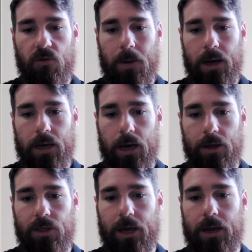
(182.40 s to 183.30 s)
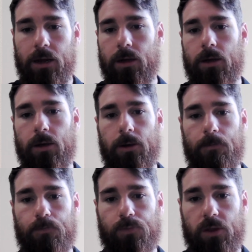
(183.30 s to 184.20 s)
back and then
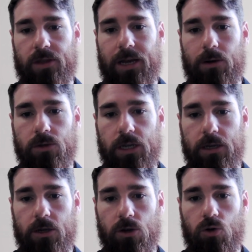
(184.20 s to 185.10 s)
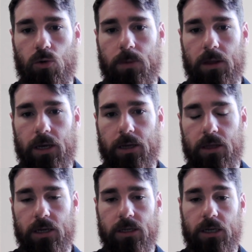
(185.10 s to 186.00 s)
Townsend can come in like
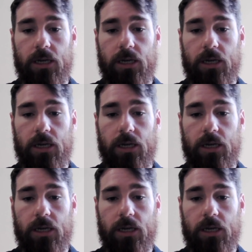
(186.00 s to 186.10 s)
this.